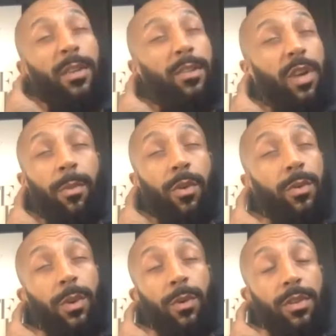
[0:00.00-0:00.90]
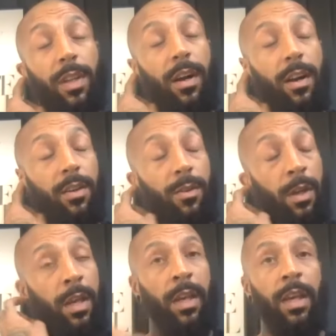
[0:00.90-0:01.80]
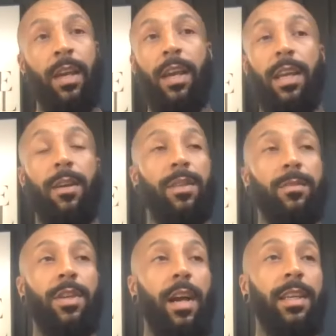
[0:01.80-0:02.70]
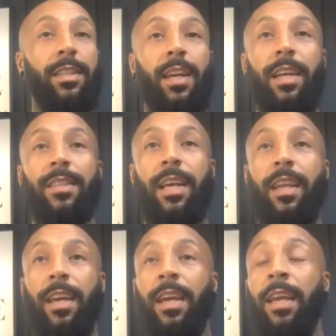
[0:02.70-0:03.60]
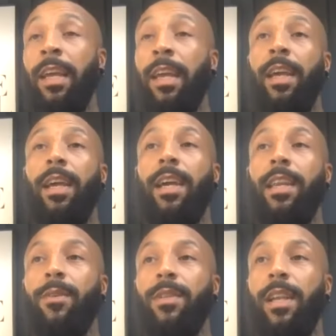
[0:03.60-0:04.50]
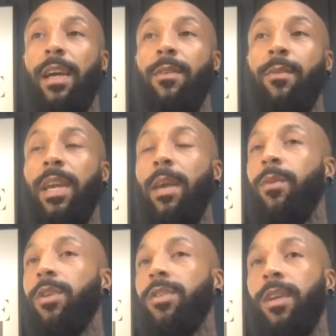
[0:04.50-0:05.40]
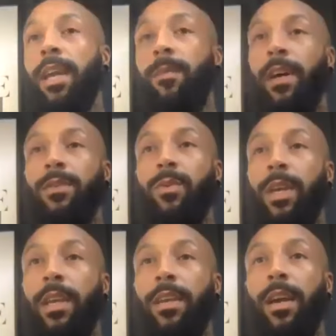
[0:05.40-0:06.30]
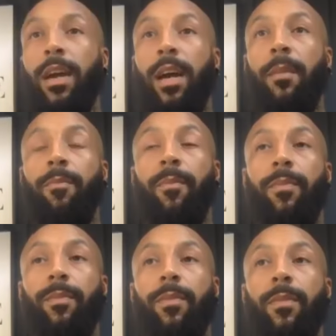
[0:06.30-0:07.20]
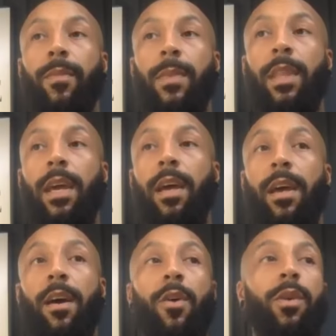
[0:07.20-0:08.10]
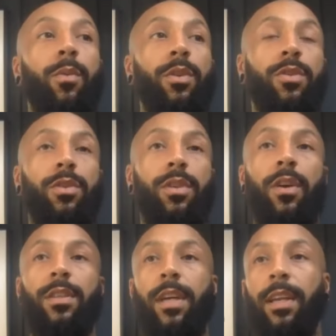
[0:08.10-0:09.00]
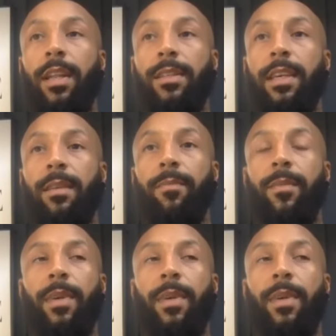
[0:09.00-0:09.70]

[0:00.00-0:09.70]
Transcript: I was in trouble because we always used to argue. And there was some Chinese guy sat there, and he was like, "We came and watched your game last week. Um, their owner wants you to go and sign at their team."